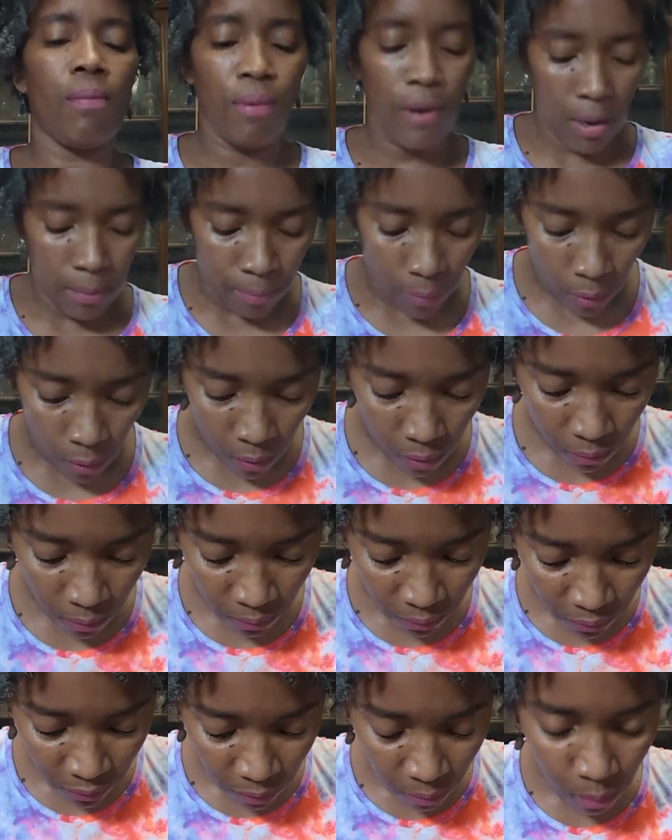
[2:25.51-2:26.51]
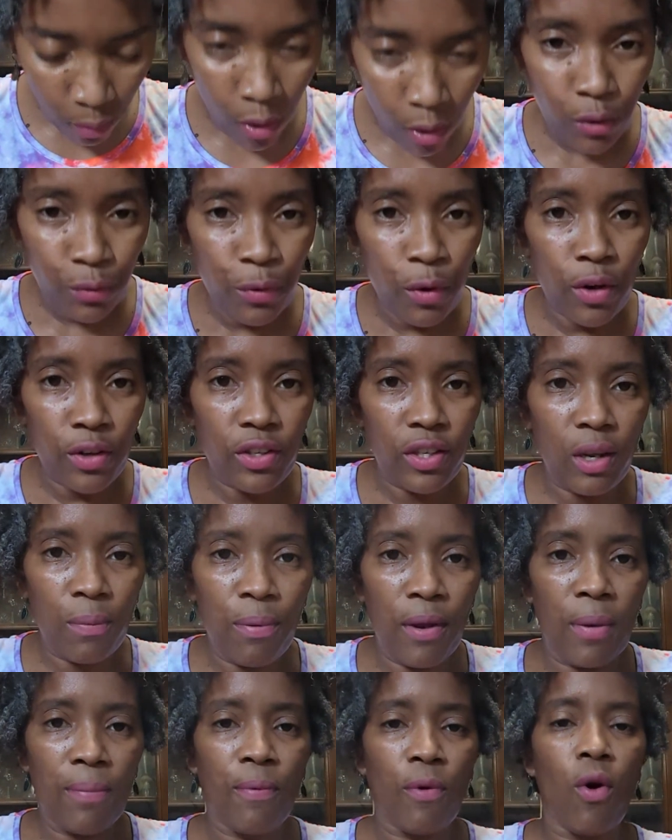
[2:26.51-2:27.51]
people
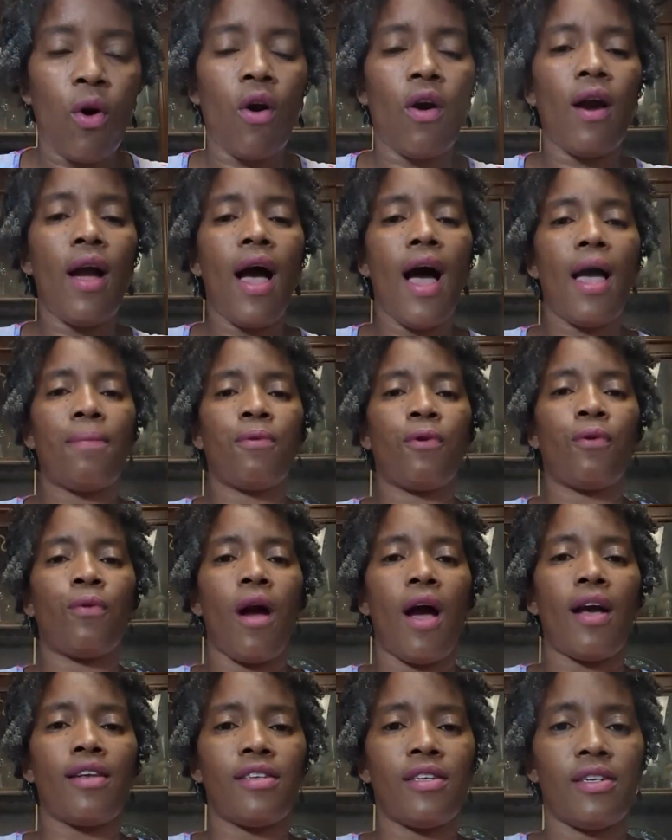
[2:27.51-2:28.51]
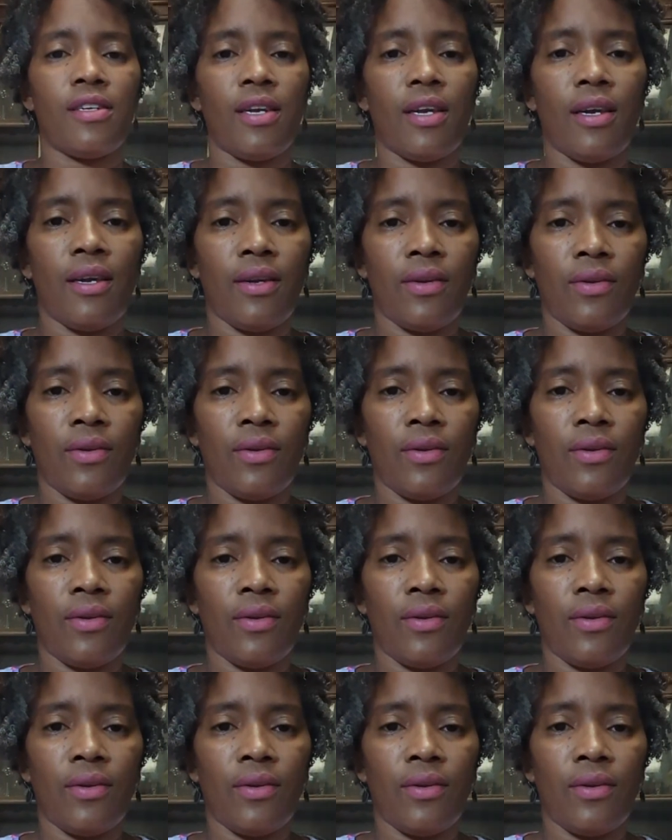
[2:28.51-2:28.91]
are high porosity.